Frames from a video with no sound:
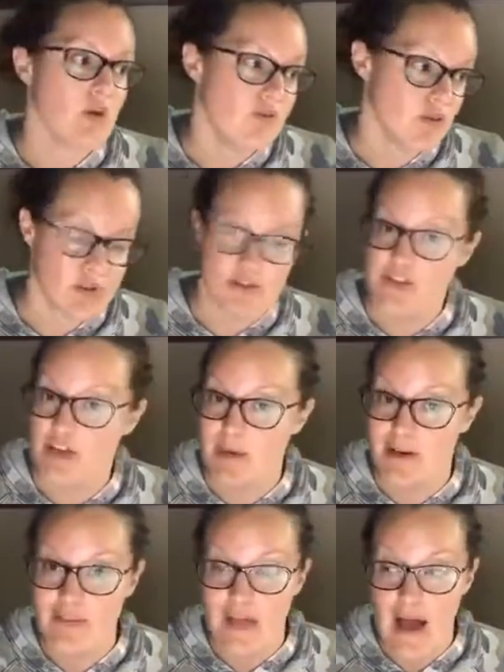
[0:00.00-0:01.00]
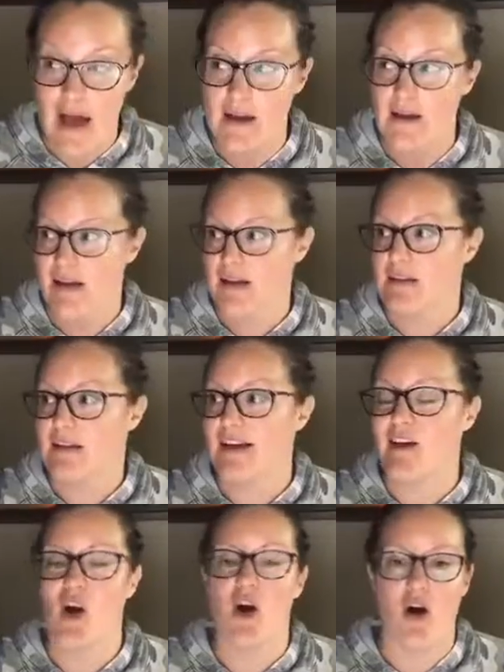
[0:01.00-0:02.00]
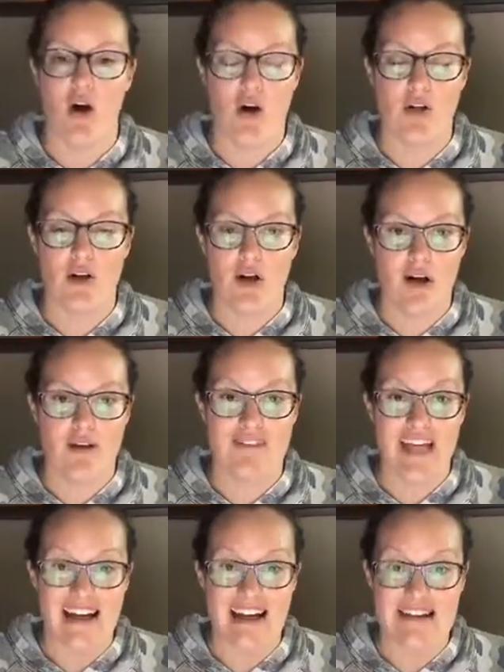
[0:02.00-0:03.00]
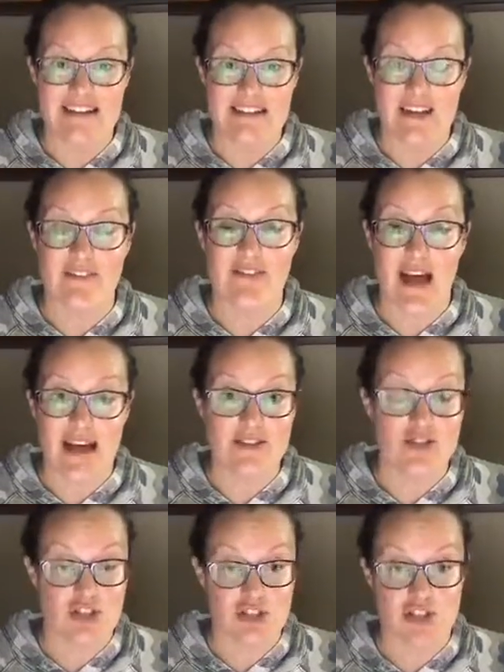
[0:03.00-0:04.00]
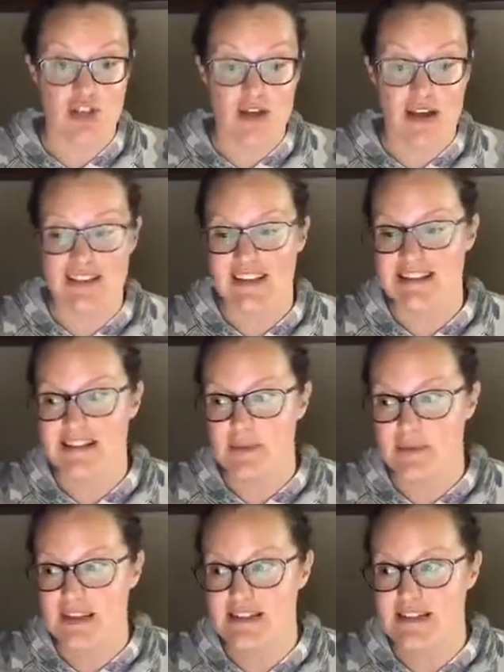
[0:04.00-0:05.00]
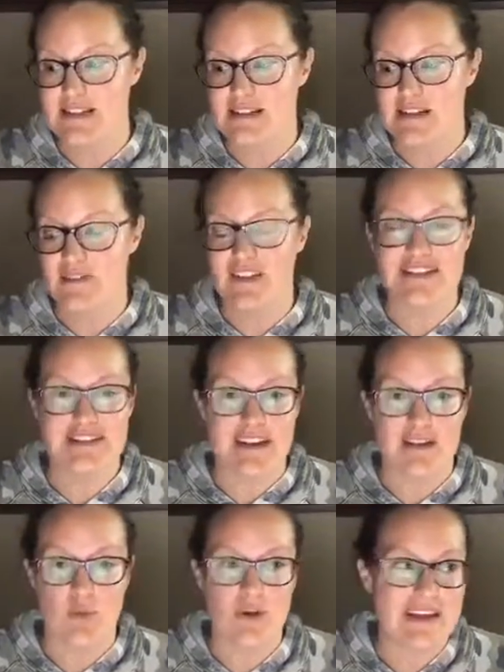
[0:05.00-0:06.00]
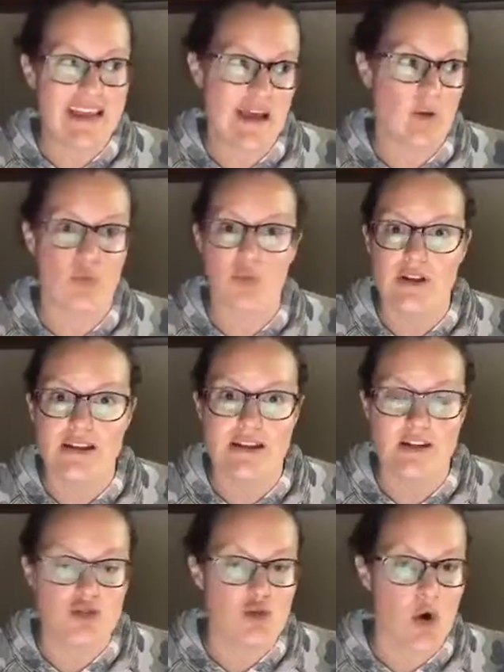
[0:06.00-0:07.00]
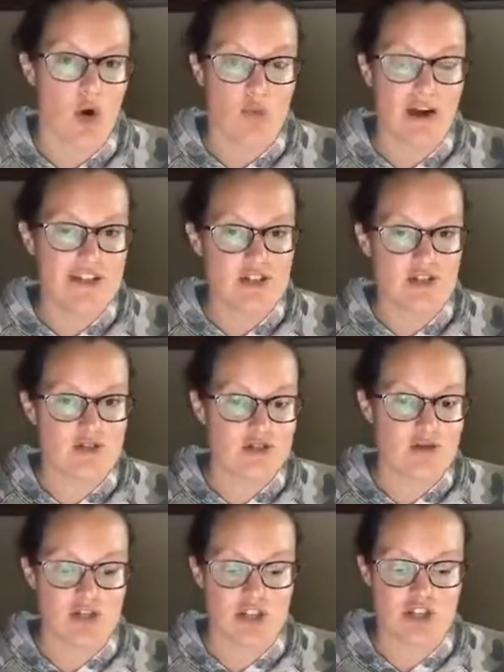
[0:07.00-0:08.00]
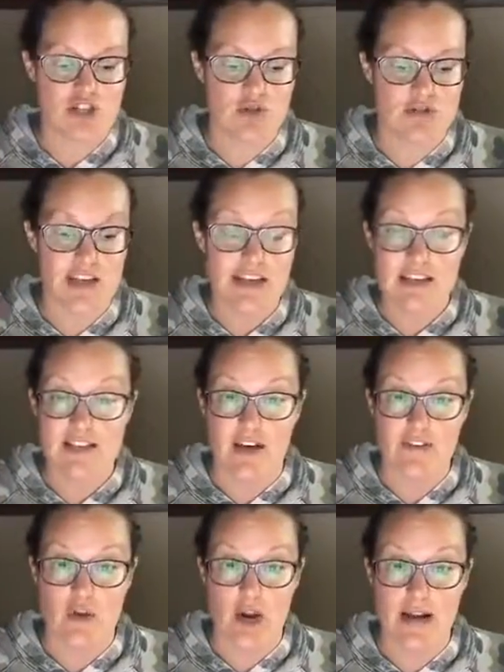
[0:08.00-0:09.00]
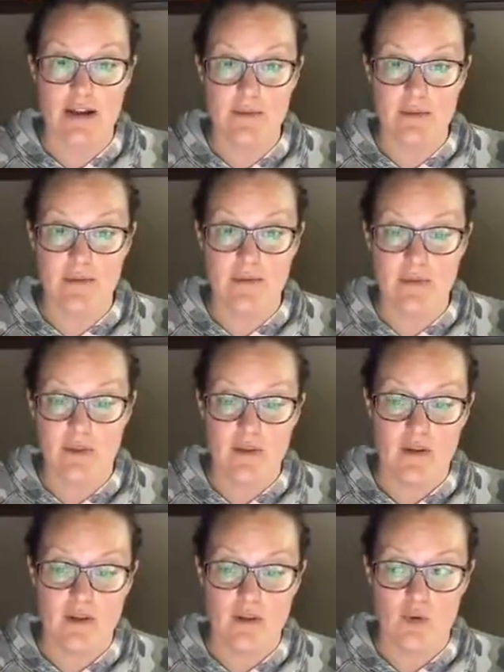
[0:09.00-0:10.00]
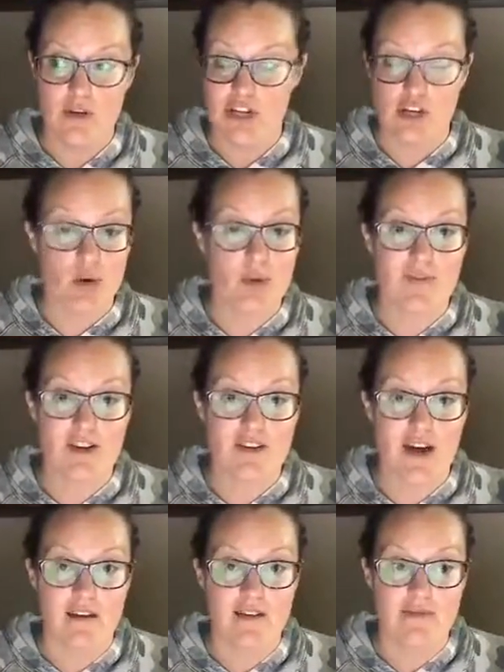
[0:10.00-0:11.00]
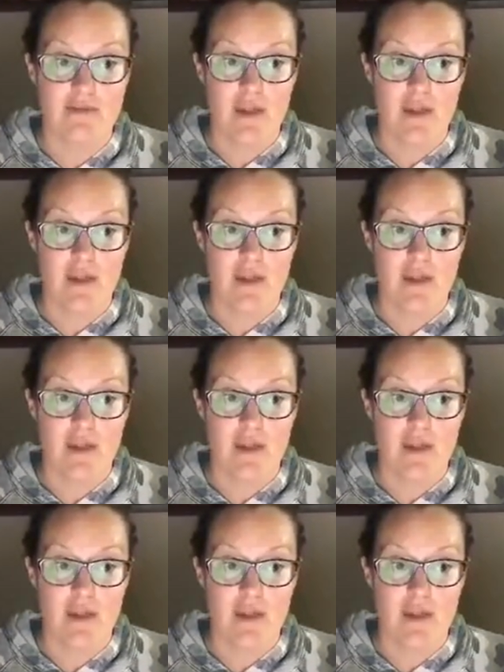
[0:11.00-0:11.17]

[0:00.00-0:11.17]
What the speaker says: Feel guilty about that. Like all of that kind of stuff. That's shit show land. That's the stuff that's like we can't really control, right? So there's two shit shows. Self-created, which I know we've all done.